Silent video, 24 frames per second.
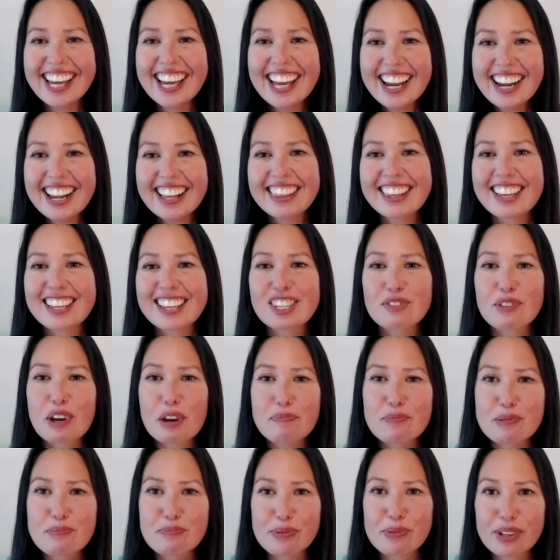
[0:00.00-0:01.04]
That's why
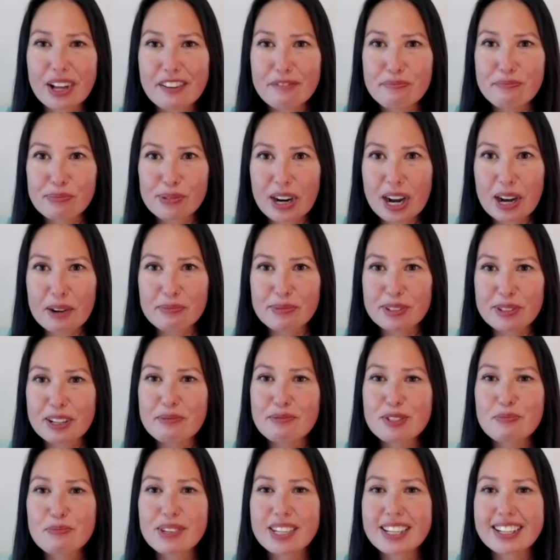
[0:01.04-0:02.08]
people have problems,
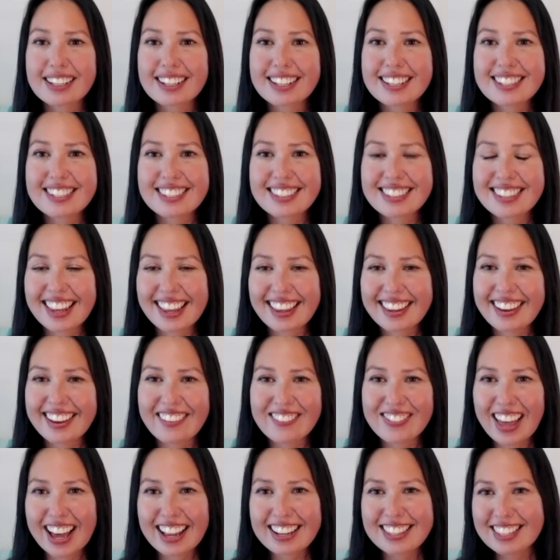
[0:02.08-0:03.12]
because if
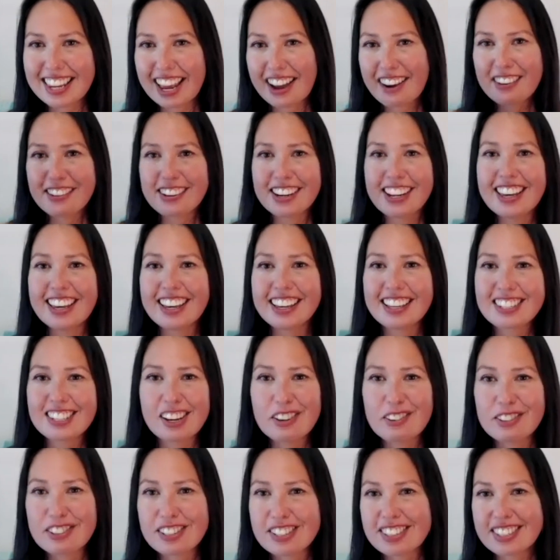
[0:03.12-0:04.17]
that's how it is, I
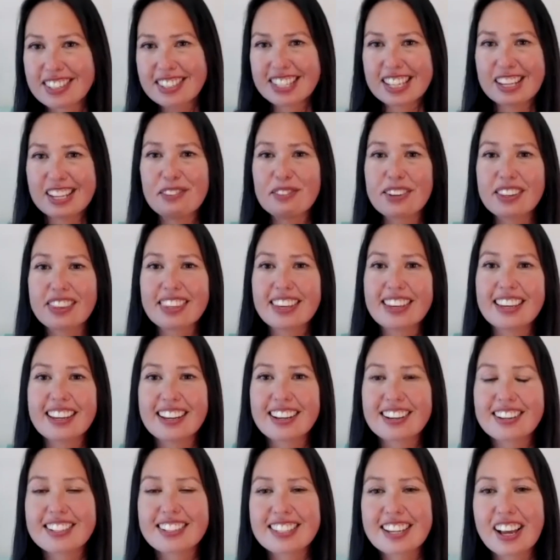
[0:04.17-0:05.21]
would just deal with it
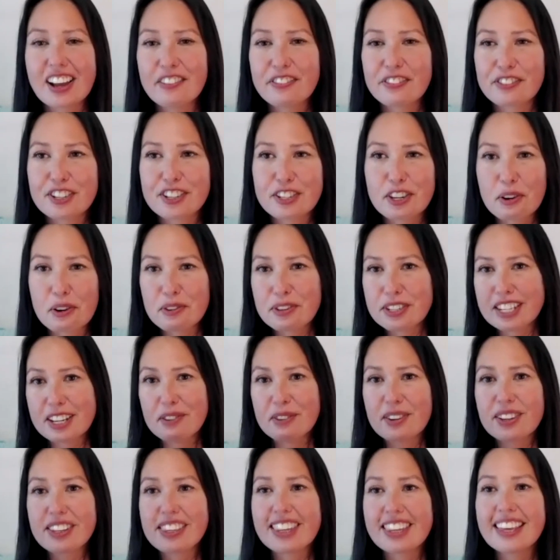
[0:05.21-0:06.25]
yourself, or don't deal
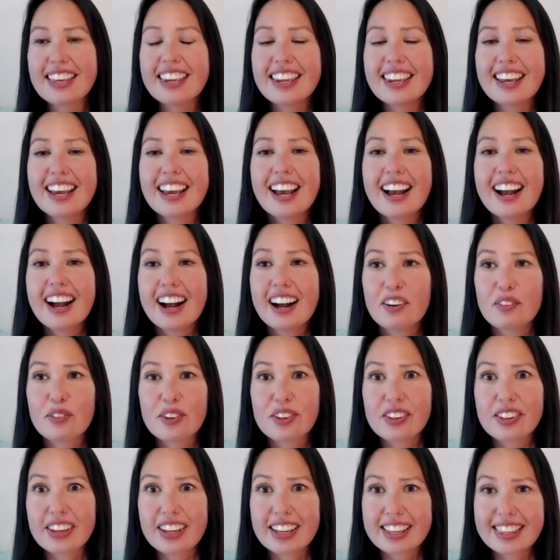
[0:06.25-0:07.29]
with it.
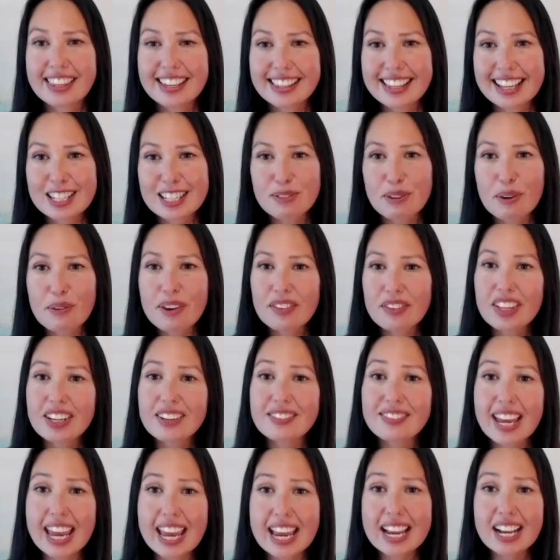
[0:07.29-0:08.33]
Well, I think that's why we have a lot of
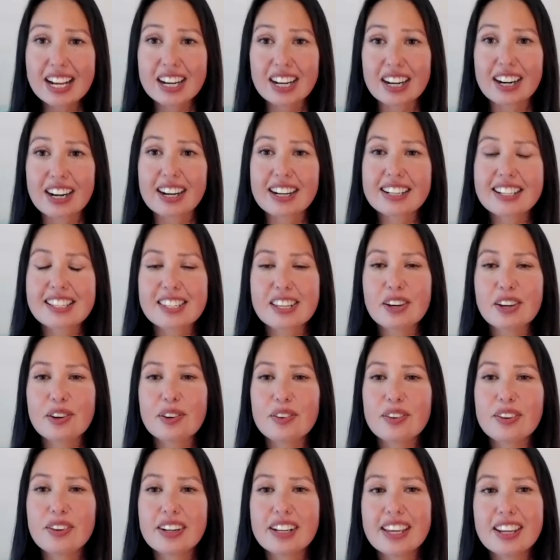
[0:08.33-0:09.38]
anger.
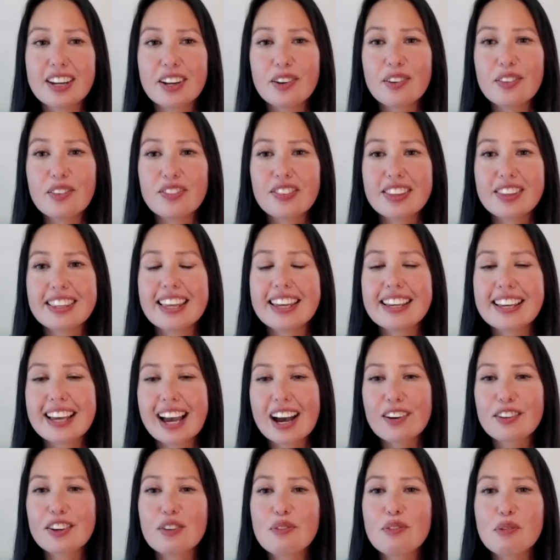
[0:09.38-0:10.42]
So, you know, like, how
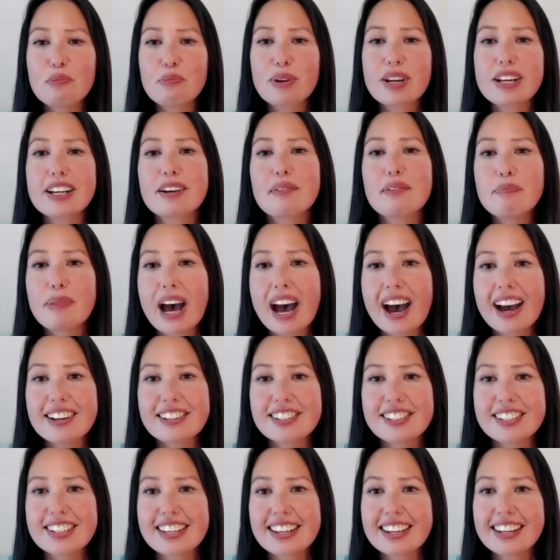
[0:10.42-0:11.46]
can we bring
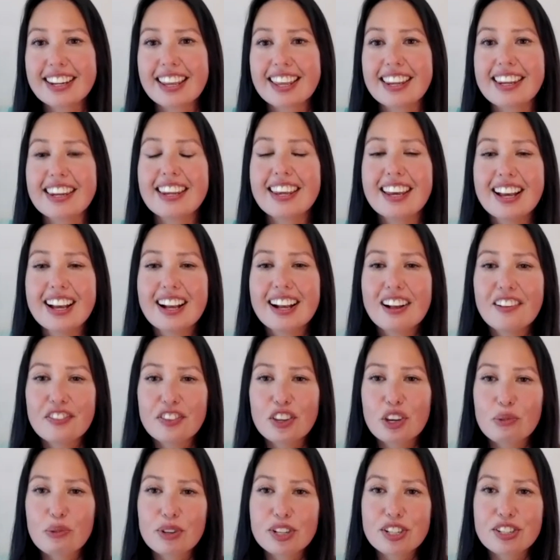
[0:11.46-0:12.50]
compassion? And the
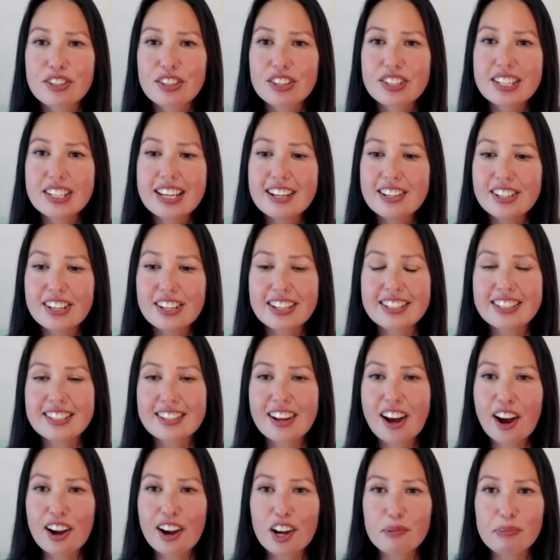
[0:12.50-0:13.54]
original teachings
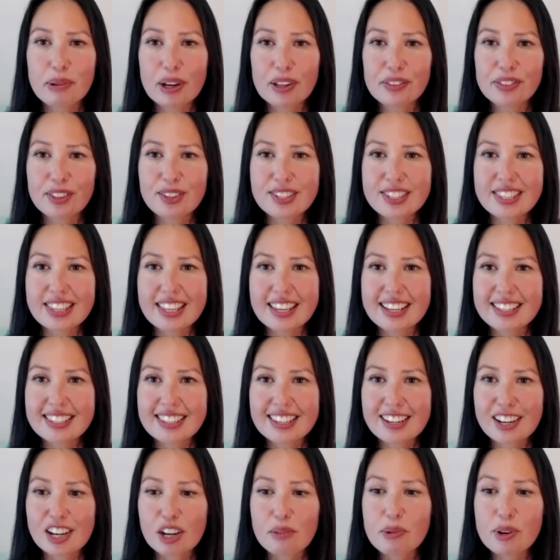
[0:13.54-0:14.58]
talk about those things. They
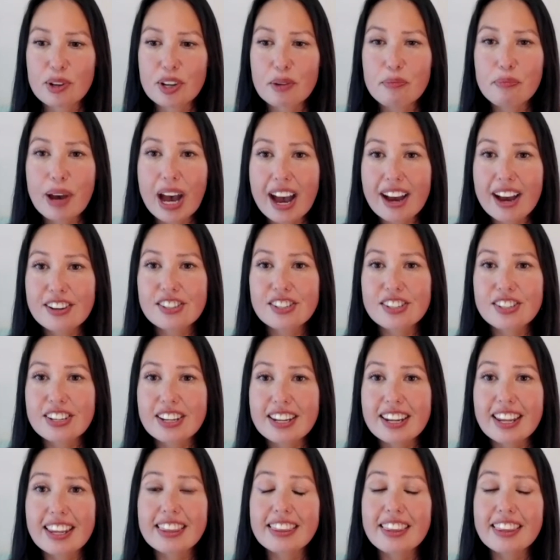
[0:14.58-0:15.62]
talk about compassion
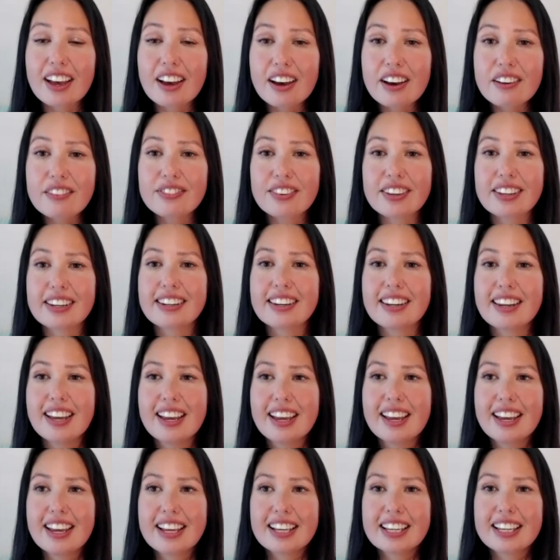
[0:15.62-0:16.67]
and love and
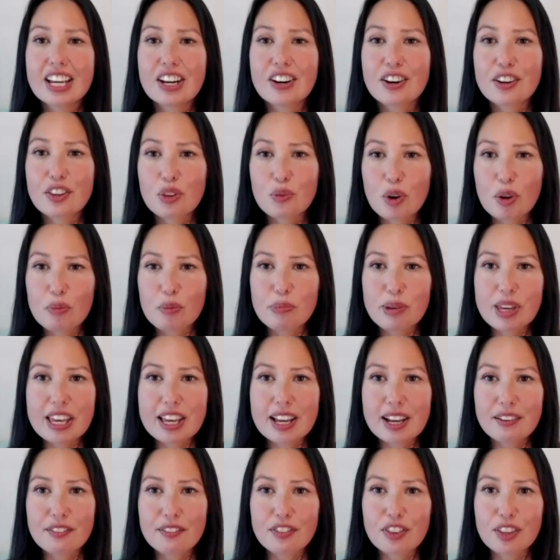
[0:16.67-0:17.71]
caring the well-being
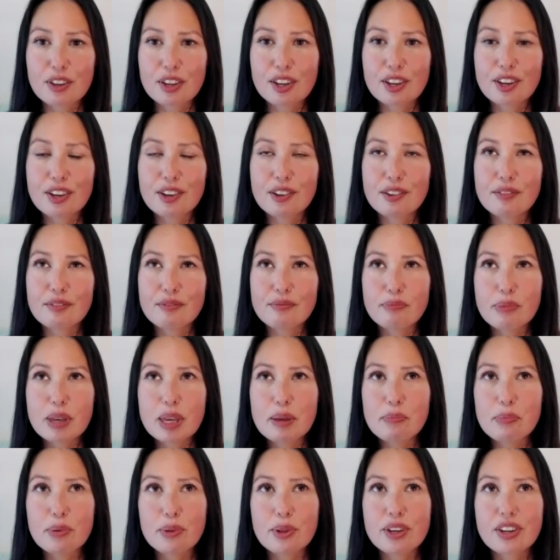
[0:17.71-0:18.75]
of the
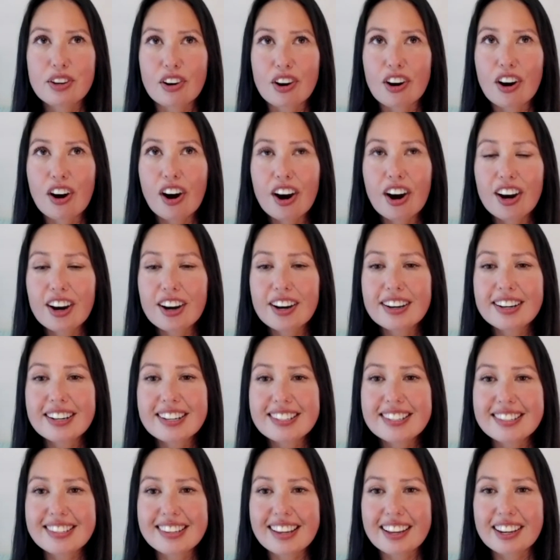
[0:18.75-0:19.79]
people in our
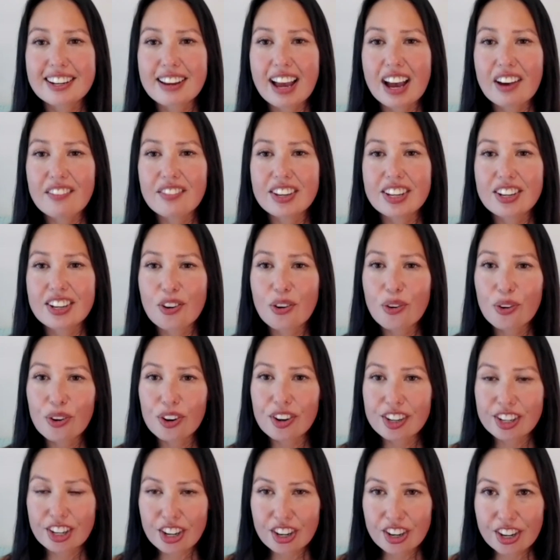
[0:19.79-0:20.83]
hearts, and having
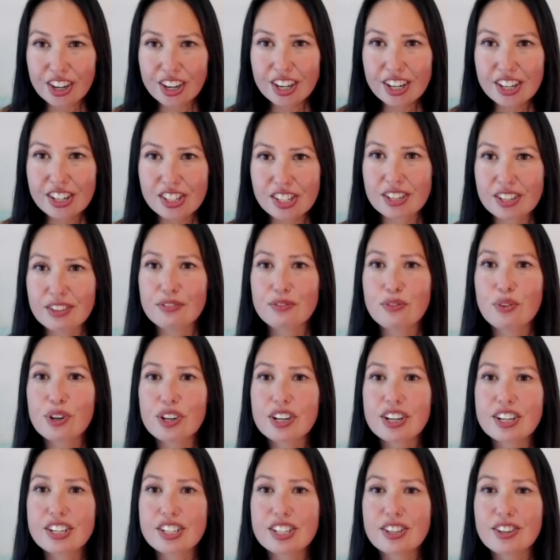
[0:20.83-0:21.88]
courage and
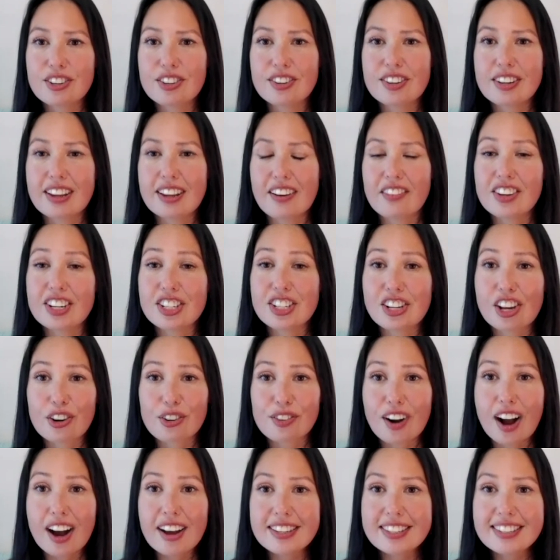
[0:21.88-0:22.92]
fortitude, having
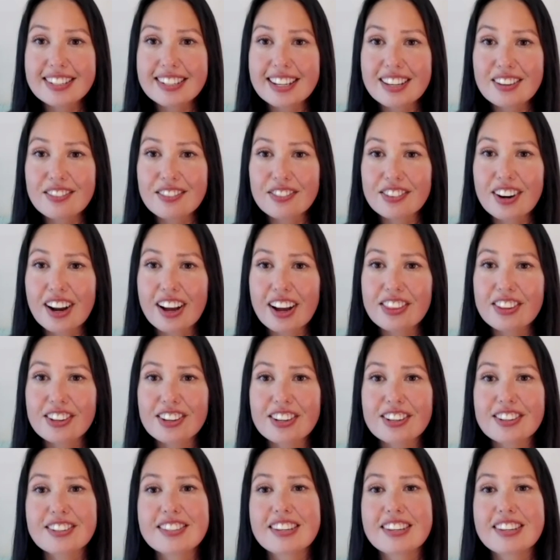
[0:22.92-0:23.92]
generosity for others.